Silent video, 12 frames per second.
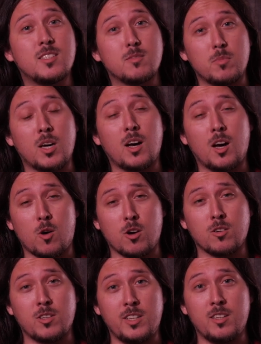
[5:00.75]
our
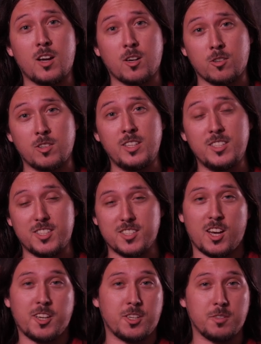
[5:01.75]
lead
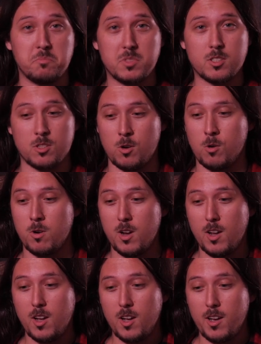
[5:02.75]
designer. So
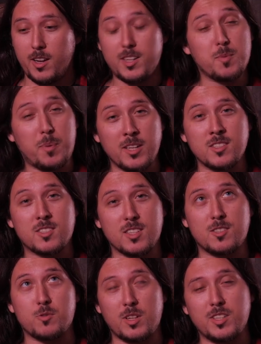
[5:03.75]
it depends.
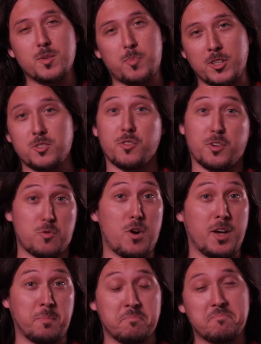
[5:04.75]
It really depends on the crime.